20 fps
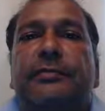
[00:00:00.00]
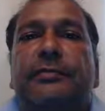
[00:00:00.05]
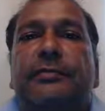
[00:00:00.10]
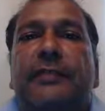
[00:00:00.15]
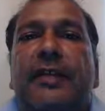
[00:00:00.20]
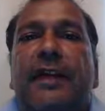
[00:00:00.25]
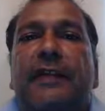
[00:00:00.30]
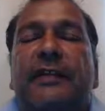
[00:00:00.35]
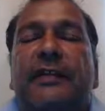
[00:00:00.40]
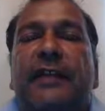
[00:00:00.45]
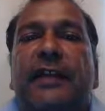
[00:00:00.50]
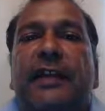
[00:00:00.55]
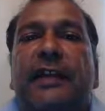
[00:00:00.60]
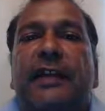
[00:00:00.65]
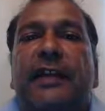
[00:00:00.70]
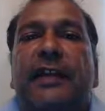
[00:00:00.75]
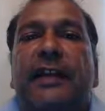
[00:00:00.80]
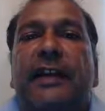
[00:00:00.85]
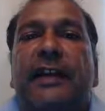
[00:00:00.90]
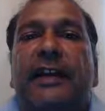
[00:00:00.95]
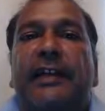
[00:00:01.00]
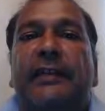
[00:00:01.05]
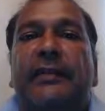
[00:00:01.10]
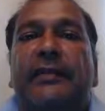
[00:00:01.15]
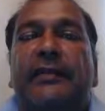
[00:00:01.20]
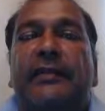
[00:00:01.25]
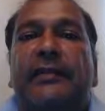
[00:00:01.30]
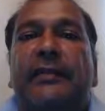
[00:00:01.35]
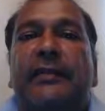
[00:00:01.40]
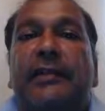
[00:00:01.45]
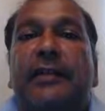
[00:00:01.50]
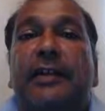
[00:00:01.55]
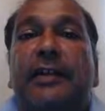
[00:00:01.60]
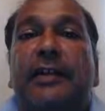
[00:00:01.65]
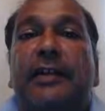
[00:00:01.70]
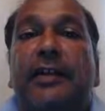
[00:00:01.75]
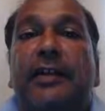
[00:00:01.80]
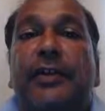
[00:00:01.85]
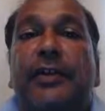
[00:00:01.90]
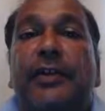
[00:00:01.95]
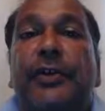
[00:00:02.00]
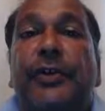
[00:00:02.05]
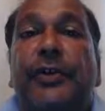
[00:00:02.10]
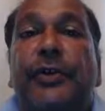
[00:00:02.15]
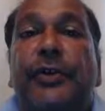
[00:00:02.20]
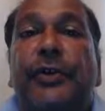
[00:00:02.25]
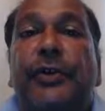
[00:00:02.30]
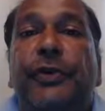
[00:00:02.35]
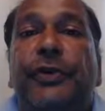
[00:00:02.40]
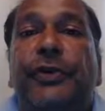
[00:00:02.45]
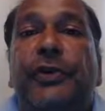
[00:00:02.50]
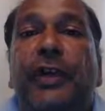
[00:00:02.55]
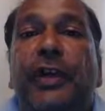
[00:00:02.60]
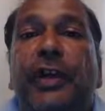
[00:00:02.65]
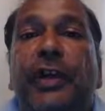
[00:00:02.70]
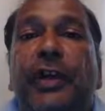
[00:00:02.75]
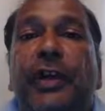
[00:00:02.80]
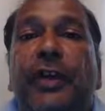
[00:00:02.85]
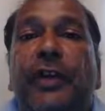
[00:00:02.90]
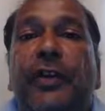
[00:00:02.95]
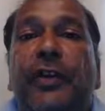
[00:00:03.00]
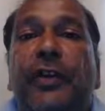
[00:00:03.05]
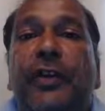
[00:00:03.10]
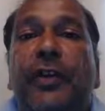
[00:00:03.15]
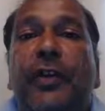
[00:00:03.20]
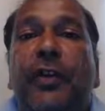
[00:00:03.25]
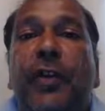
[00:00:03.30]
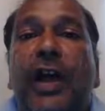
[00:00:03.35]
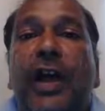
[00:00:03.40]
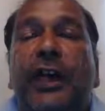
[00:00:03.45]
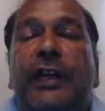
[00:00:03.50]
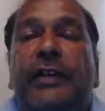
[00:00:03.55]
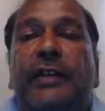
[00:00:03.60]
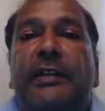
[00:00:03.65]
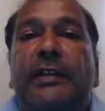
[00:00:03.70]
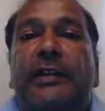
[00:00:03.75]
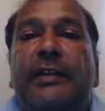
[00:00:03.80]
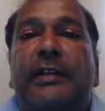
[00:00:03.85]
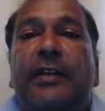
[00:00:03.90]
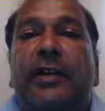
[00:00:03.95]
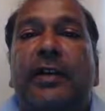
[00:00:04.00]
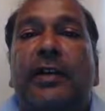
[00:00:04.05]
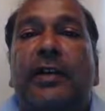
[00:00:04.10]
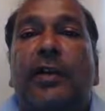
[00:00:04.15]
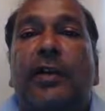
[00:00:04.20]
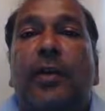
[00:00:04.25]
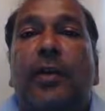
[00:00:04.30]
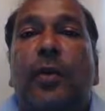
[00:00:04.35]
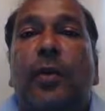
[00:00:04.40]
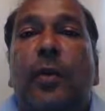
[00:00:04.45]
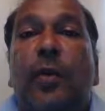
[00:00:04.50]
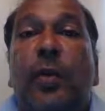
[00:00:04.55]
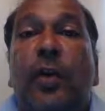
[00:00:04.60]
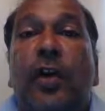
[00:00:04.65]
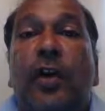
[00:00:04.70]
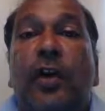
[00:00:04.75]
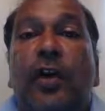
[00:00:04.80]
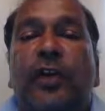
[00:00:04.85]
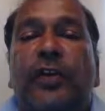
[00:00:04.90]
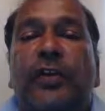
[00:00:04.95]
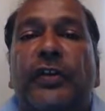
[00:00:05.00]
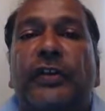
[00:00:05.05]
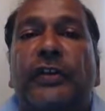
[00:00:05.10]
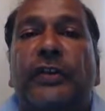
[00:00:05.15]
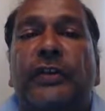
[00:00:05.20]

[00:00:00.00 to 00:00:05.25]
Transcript: I'll say it again. Use the right words.